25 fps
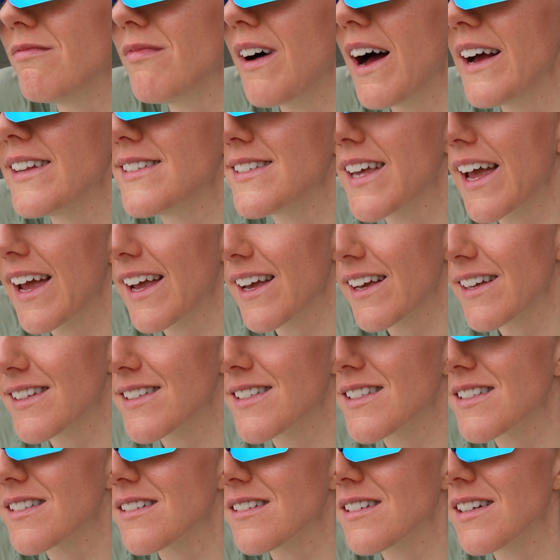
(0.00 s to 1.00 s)
I'd say
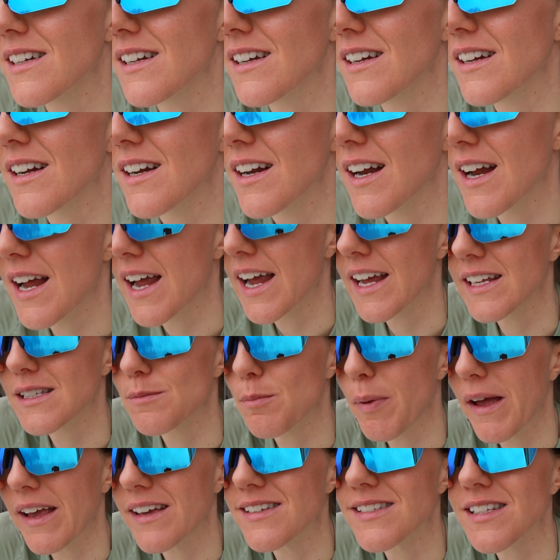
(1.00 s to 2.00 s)
it's, it's
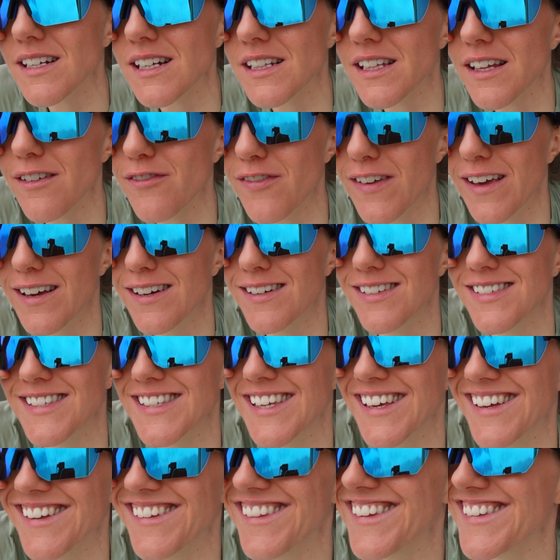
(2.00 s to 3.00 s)
basically
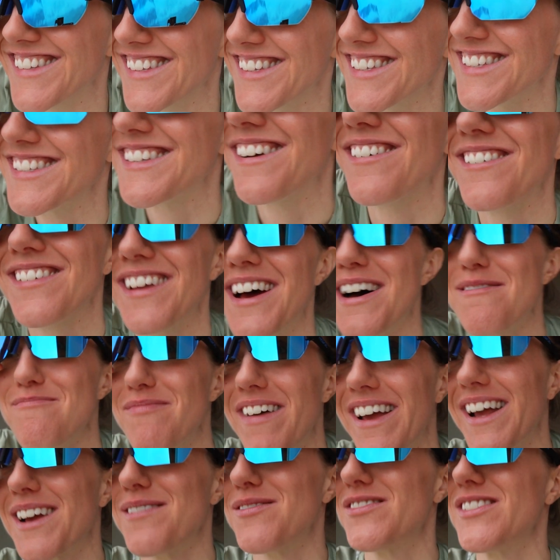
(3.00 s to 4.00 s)
feels, this is so dumb,
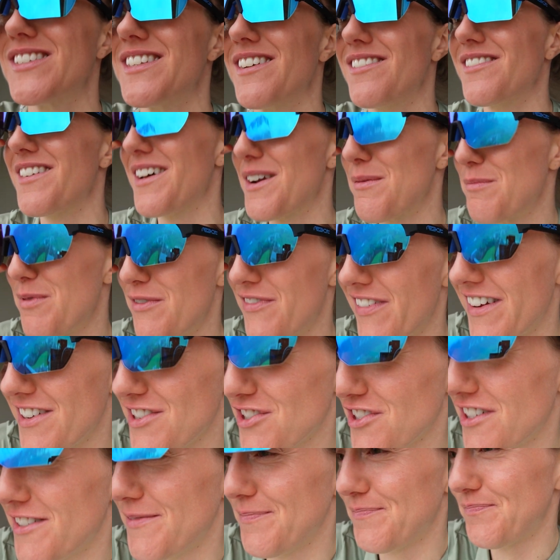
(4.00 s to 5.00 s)
like I'm so not a
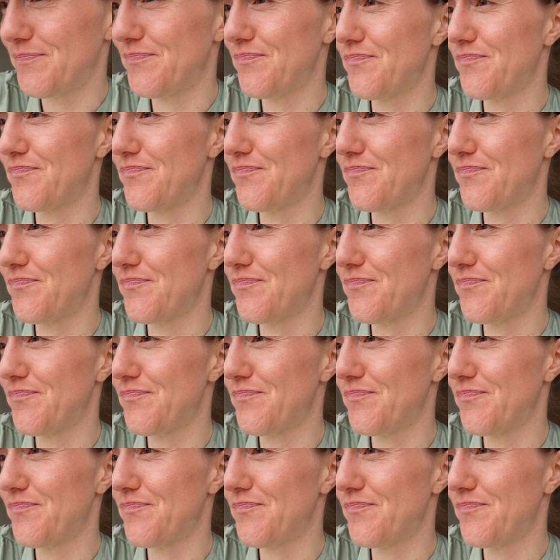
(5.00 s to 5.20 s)
professional.